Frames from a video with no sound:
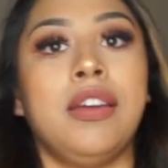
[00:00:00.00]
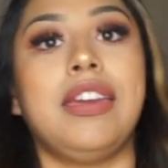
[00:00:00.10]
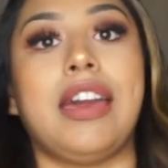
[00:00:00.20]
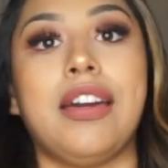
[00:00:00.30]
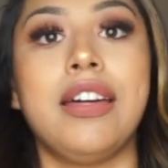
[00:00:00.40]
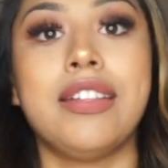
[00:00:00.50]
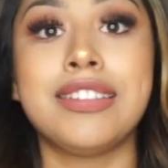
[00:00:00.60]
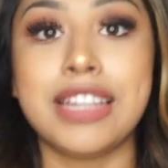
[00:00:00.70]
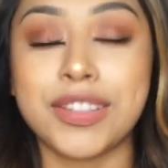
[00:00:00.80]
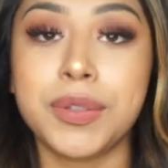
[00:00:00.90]
yeah,
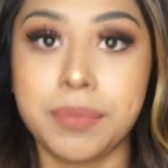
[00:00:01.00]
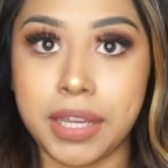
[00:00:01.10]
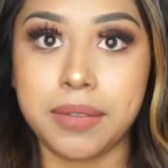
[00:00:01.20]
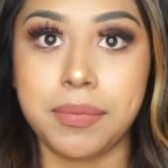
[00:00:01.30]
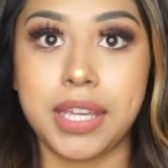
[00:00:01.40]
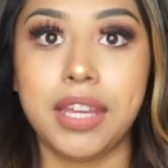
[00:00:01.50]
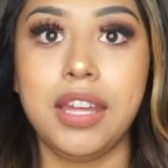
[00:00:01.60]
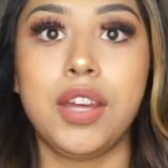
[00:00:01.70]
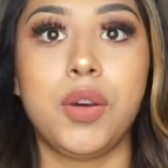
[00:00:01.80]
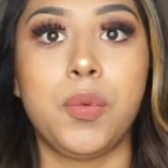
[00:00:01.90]
that's what made me
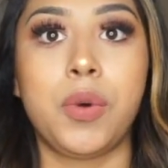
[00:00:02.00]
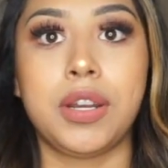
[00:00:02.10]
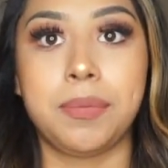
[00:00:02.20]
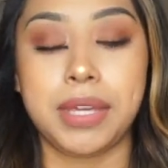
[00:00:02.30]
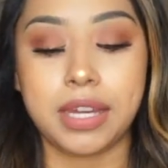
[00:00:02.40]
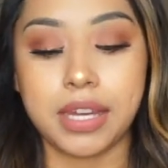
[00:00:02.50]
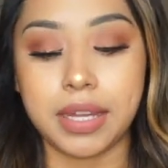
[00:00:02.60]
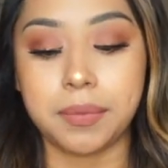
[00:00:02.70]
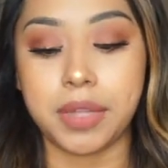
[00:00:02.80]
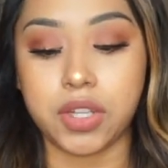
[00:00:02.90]
want to
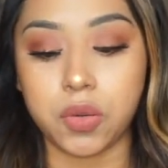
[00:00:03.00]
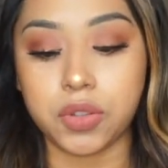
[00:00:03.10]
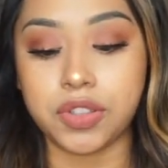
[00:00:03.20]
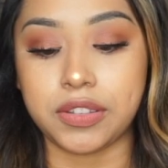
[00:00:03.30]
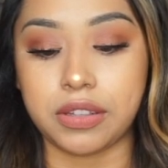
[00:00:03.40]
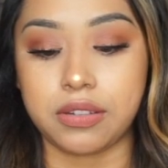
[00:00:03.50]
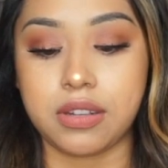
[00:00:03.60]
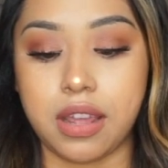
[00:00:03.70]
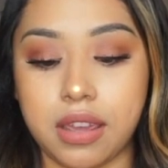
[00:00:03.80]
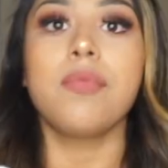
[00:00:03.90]
become an ultrasound
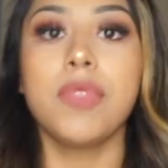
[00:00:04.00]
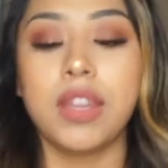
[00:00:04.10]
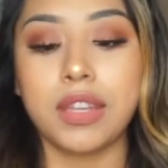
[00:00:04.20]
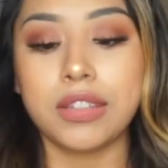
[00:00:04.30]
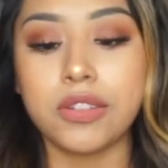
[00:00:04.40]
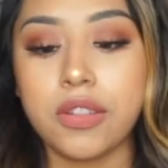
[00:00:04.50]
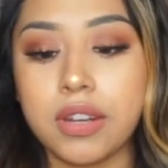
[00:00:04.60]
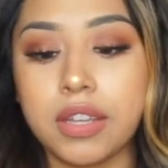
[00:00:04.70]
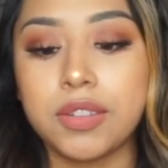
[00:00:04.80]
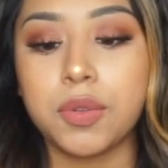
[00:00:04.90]
tech. Okay, so the
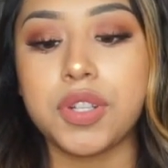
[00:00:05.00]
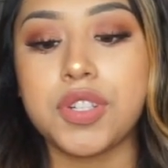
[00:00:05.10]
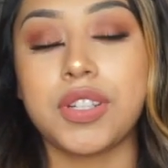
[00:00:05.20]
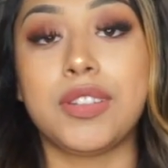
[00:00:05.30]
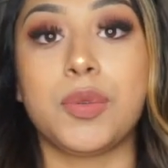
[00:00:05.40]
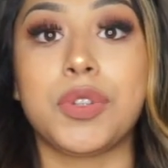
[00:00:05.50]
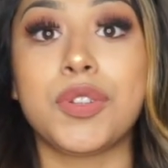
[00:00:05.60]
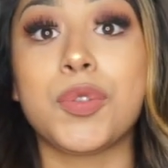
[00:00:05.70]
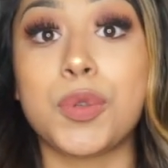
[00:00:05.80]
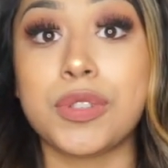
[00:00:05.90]
next question is, what
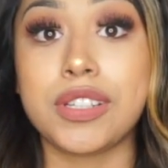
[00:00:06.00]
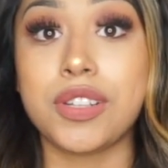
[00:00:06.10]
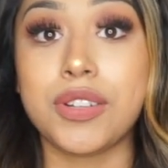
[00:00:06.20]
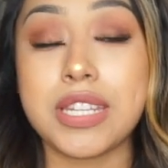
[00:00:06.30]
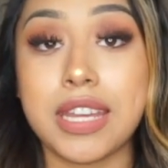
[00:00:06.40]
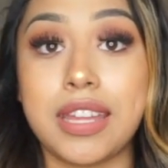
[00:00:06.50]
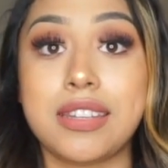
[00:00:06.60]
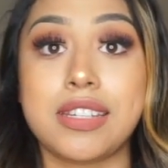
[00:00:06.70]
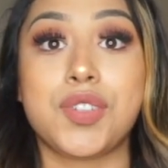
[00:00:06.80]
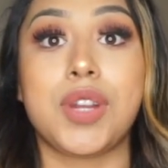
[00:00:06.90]
school did you attend?
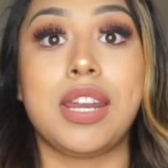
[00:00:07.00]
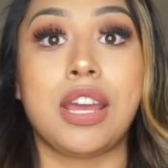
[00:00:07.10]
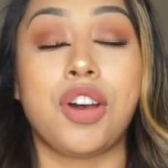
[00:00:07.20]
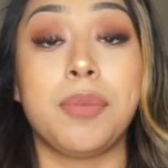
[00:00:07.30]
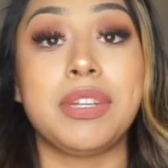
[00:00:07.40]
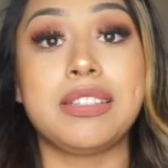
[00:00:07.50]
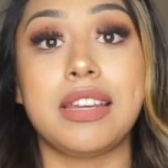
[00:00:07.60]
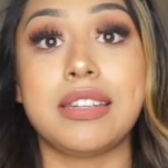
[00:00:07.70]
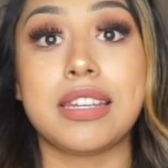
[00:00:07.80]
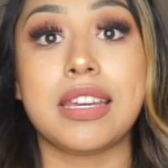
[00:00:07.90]
And right now I'm
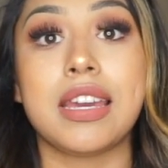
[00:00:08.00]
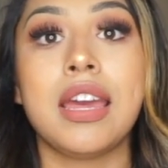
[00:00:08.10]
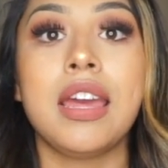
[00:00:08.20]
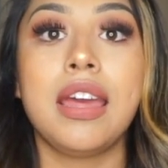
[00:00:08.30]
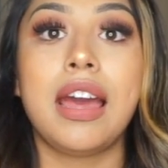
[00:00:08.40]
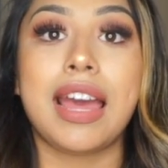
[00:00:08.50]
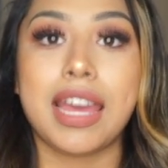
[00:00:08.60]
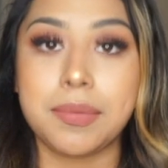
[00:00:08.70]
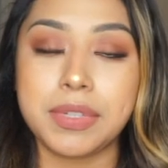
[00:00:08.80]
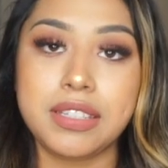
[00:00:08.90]
attending
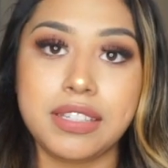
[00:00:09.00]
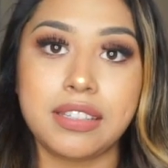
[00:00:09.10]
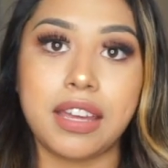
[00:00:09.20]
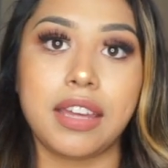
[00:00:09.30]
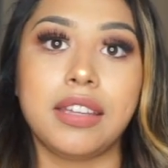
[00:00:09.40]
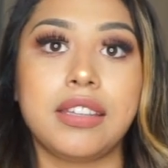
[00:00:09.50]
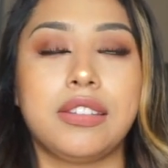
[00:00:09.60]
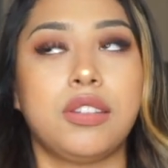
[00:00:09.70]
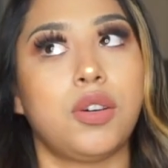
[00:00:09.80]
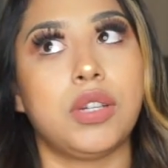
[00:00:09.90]
IBT Tech.
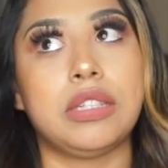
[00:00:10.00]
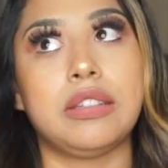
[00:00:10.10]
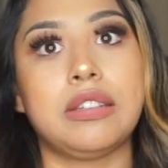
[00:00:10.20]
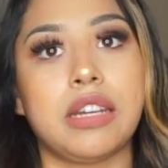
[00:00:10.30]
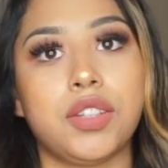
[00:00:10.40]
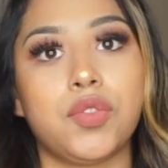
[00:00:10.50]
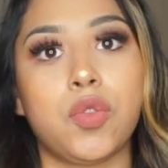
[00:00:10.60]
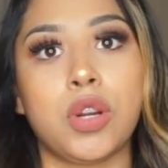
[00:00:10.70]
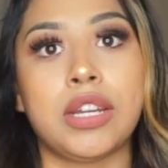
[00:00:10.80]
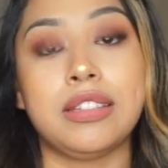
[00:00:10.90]
So it stands
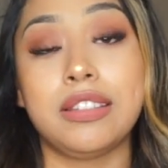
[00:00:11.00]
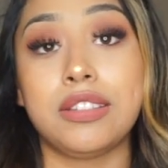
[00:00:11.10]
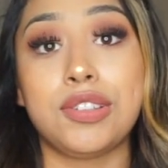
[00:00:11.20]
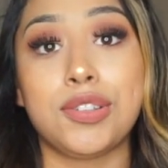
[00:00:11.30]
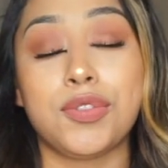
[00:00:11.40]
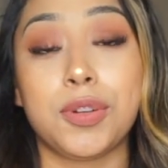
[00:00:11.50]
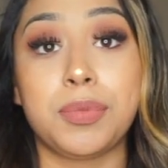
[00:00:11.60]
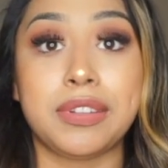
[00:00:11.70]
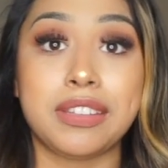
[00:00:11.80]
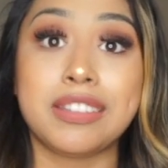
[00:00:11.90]
for Institute for
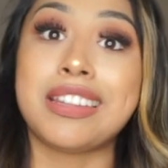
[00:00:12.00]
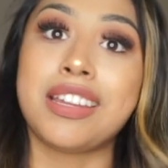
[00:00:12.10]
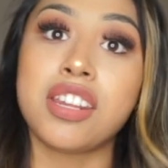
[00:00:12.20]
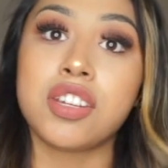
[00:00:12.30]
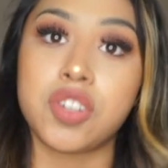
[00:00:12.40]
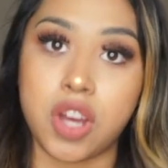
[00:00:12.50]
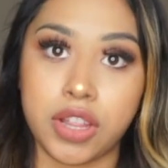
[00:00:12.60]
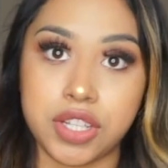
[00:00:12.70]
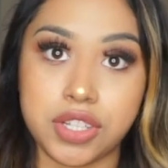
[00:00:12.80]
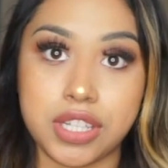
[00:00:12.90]
Business and
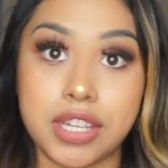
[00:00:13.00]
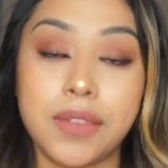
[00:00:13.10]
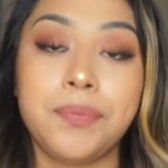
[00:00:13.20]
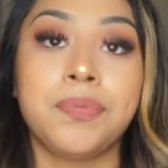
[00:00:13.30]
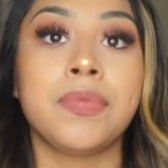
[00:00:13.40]
Technology.